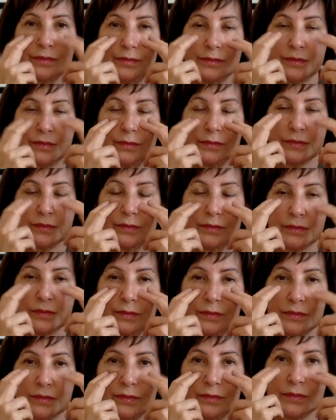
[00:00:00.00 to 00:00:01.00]

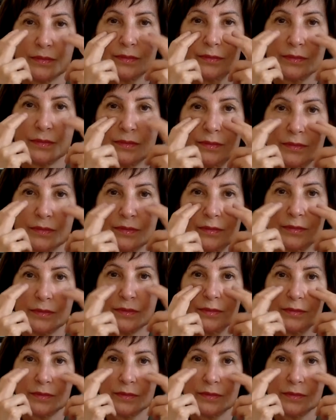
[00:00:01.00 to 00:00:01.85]
[no speech]